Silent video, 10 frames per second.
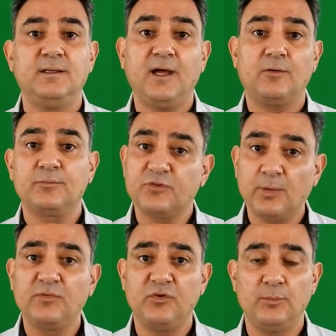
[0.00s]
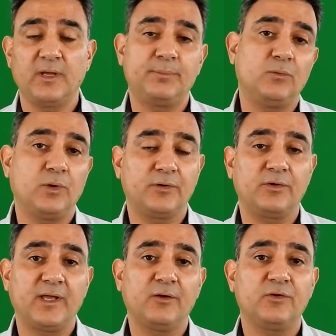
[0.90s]
Now, some of you might be
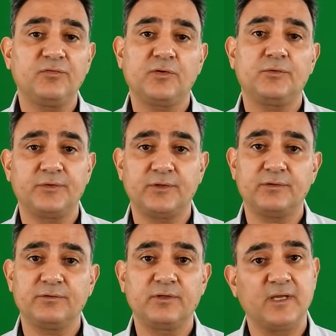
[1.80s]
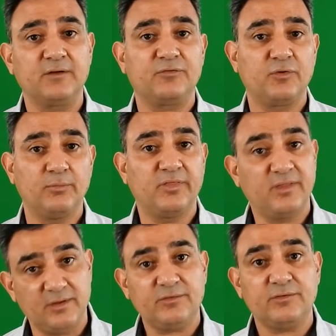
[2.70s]
wondering how difficult it is to get from
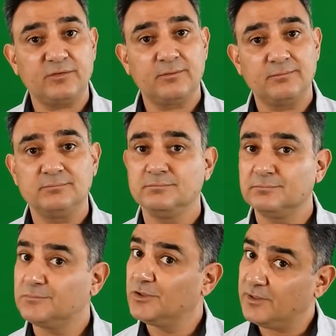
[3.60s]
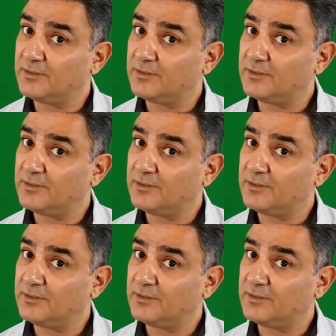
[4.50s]
this to